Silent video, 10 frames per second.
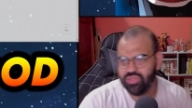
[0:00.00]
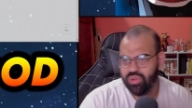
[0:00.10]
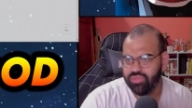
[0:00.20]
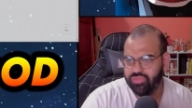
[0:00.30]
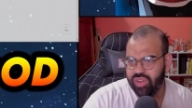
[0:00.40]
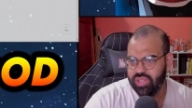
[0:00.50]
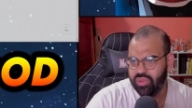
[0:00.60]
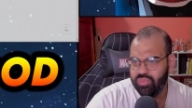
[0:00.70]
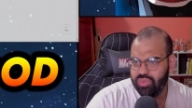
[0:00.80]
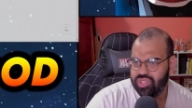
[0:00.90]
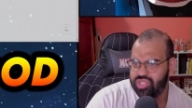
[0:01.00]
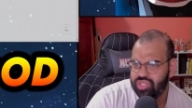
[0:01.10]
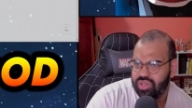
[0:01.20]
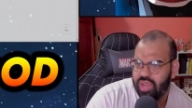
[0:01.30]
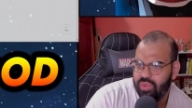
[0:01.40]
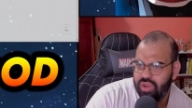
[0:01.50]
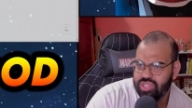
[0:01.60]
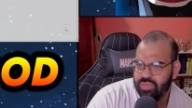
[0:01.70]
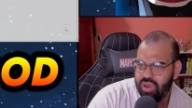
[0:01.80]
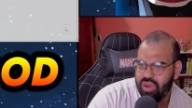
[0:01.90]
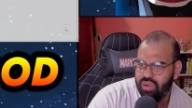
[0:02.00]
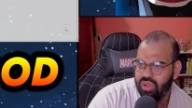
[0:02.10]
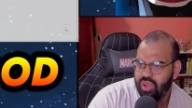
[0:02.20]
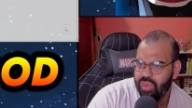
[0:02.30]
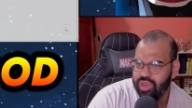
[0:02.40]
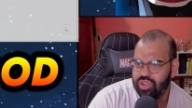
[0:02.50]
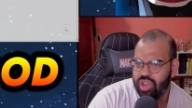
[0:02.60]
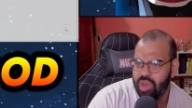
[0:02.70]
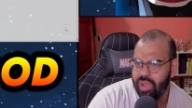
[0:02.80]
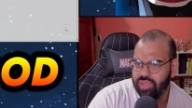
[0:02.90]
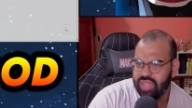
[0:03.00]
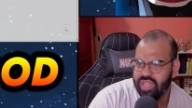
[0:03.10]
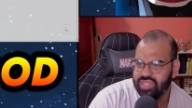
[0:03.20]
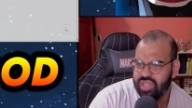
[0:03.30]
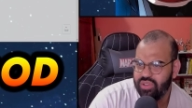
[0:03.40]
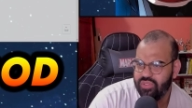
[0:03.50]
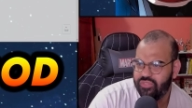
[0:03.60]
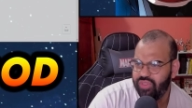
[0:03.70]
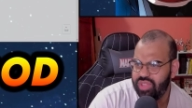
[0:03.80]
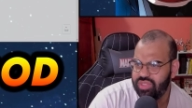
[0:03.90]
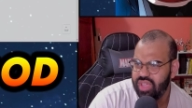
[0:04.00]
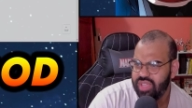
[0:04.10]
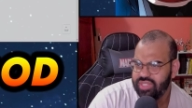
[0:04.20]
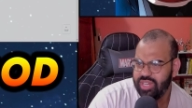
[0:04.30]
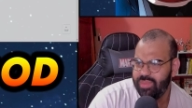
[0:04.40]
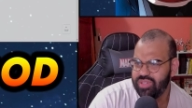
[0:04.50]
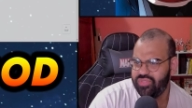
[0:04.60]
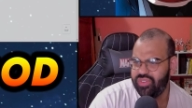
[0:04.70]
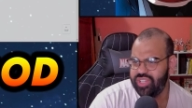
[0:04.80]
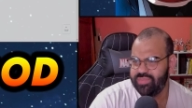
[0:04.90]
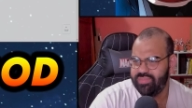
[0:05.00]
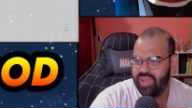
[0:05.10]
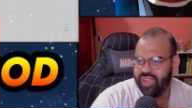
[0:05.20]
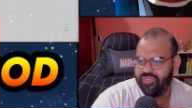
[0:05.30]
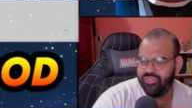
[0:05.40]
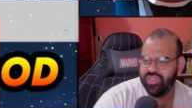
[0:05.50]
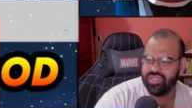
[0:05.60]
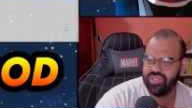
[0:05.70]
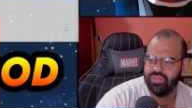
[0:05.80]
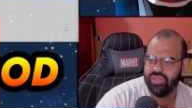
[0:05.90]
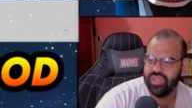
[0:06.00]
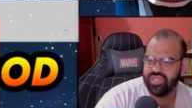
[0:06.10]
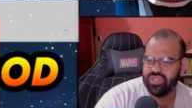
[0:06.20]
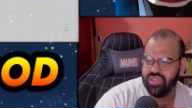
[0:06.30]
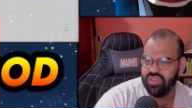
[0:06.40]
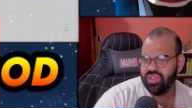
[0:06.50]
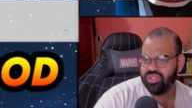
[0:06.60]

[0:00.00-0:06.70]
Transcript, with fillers: old friend. What should I wear tomorrow? Why do you care about that? He's not your friend. Teddy bear's friend is my friend too, isn't he?